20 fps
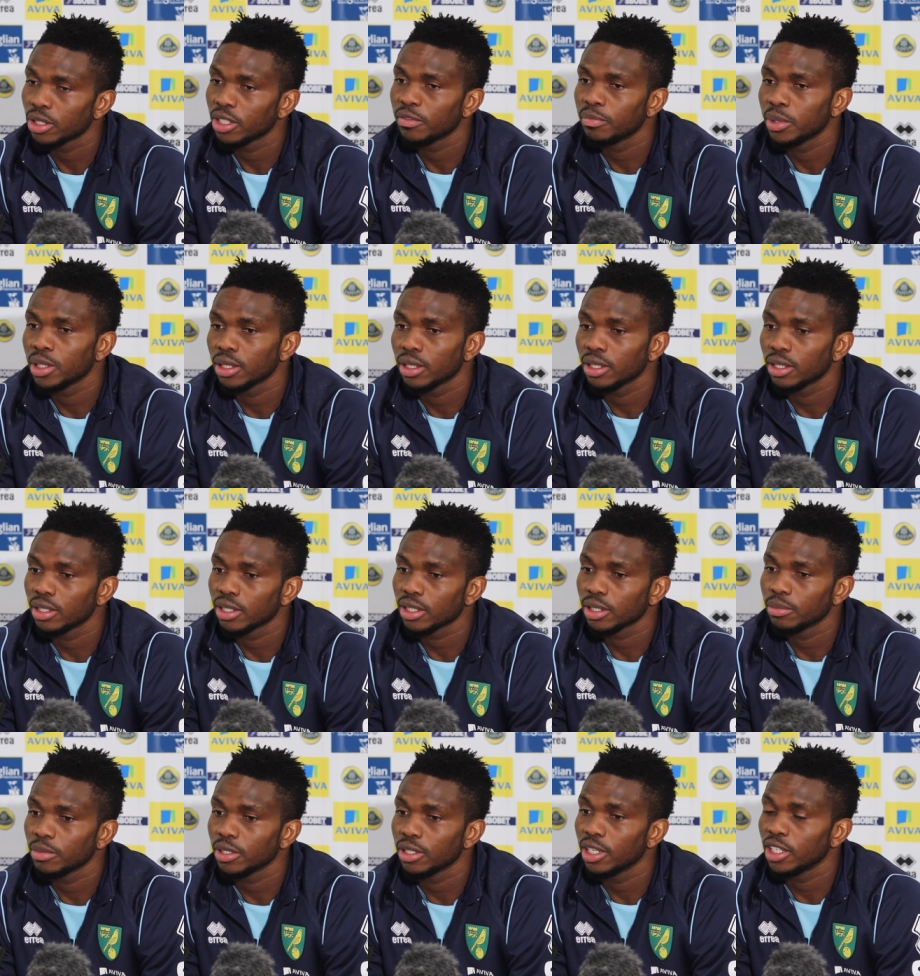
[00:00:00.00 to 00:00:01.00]
They've been
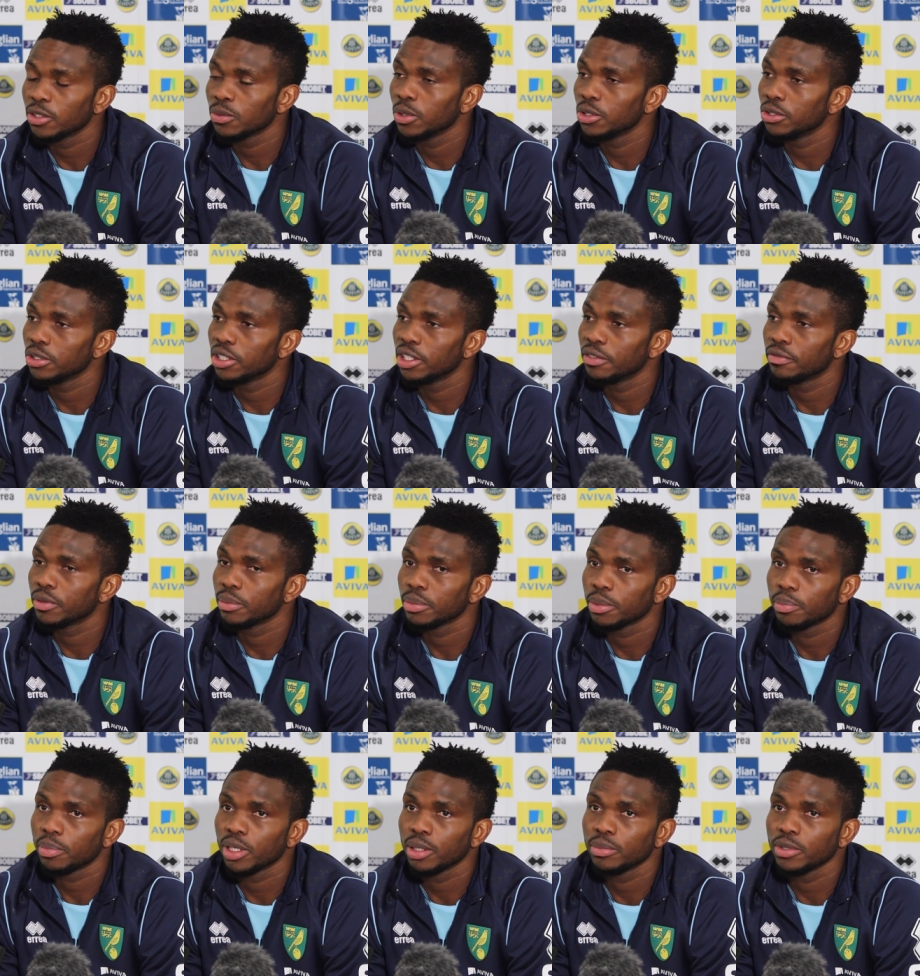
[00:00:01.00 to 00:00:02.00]
unlucky, but that's what you get from
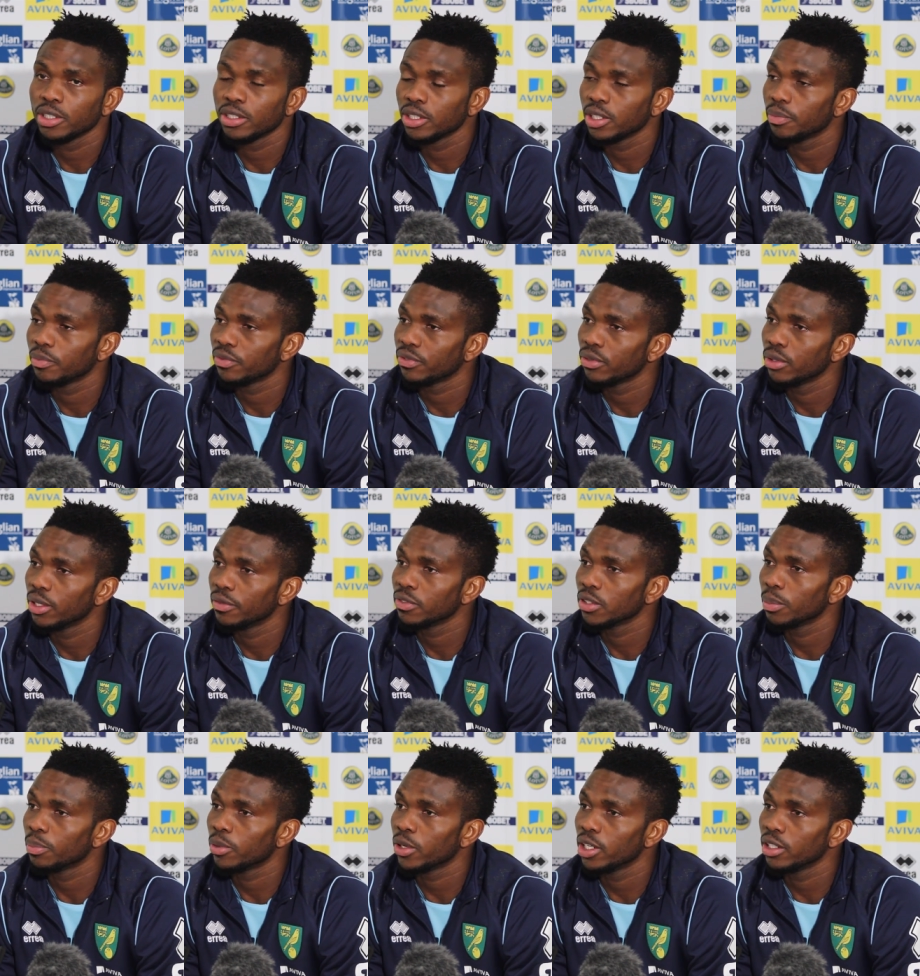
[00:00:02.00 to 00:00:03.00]
the Premiership, full of
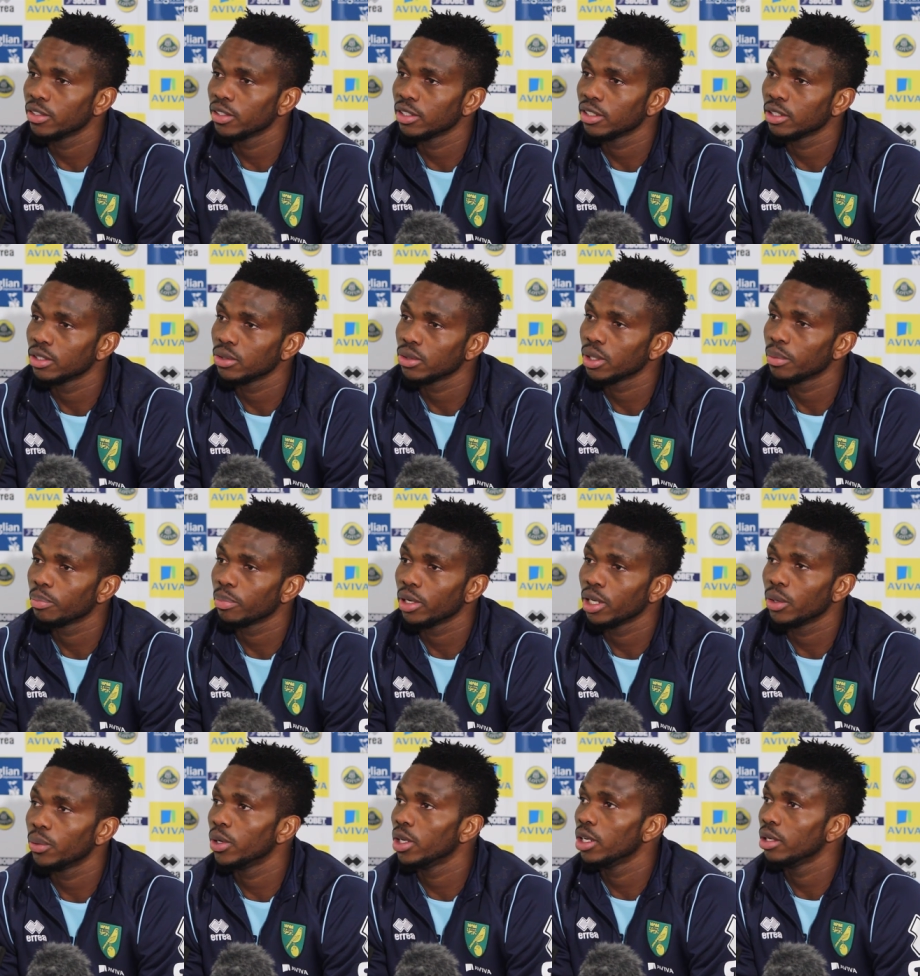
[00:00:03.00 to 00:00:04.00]
surprises. You can
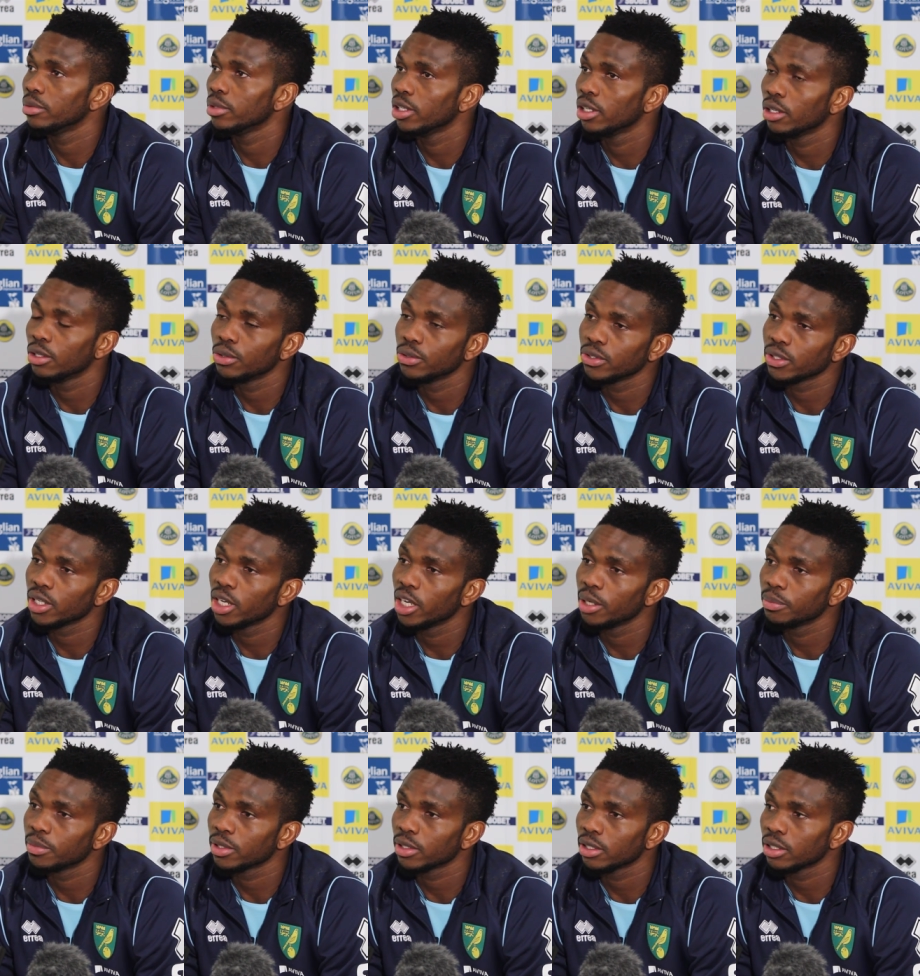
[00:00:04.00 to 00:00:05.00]
play well and, and lose
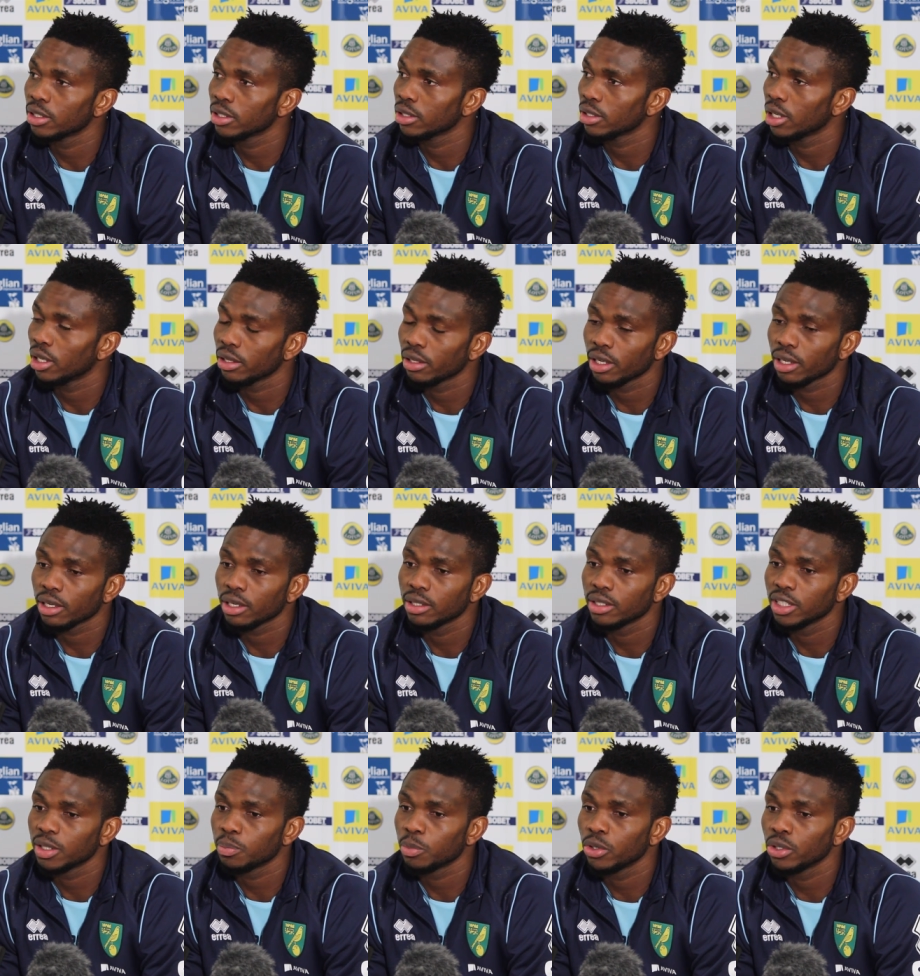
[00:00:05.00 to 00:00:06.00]
games, and I think at
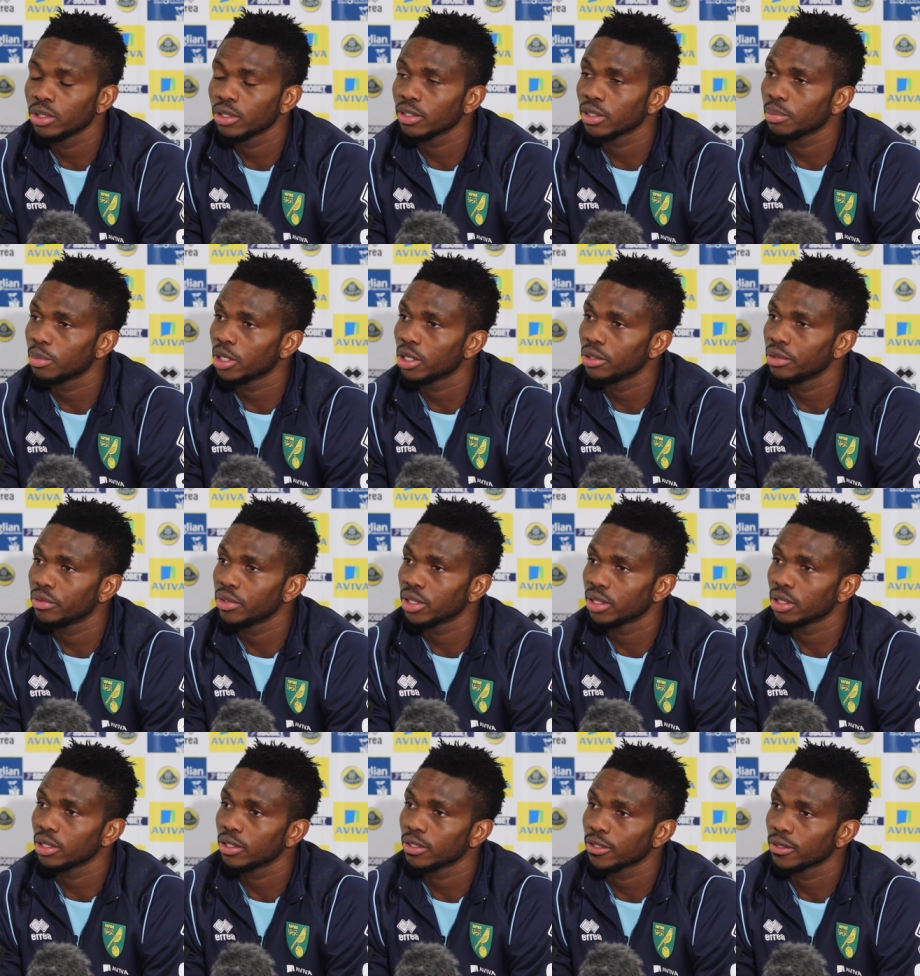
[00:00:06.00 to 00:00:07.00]
this point it's about the
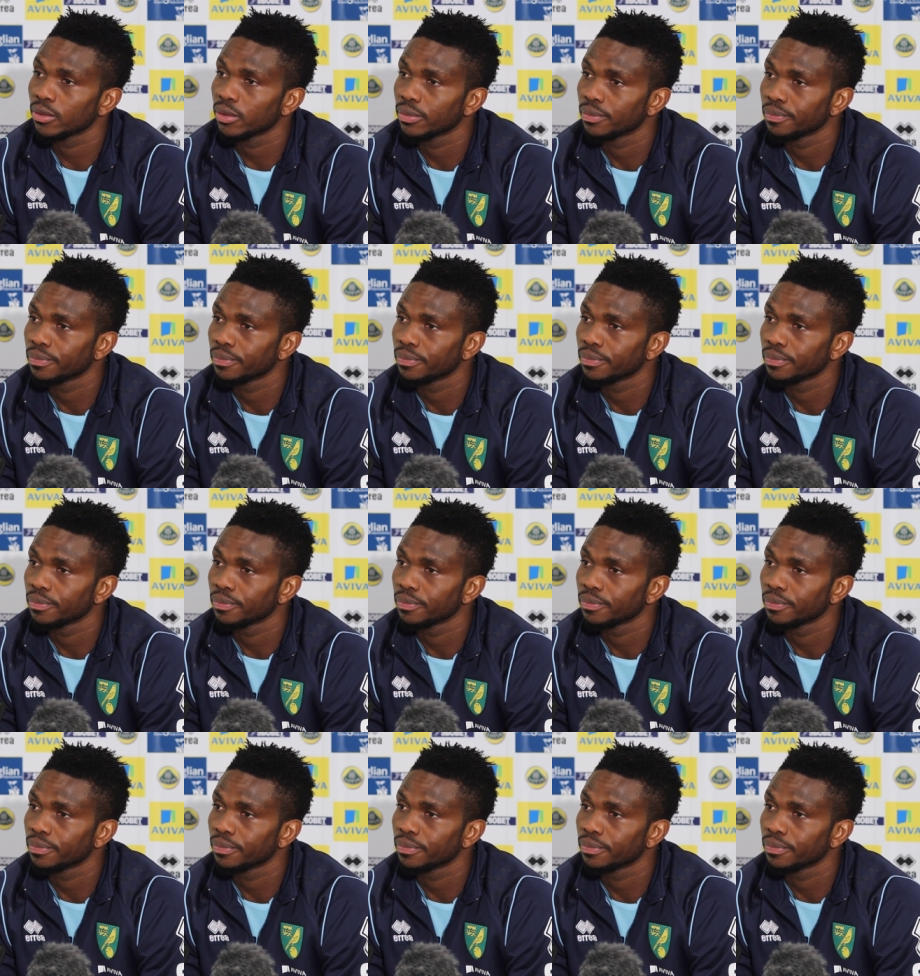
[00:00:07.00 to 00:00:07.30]
results.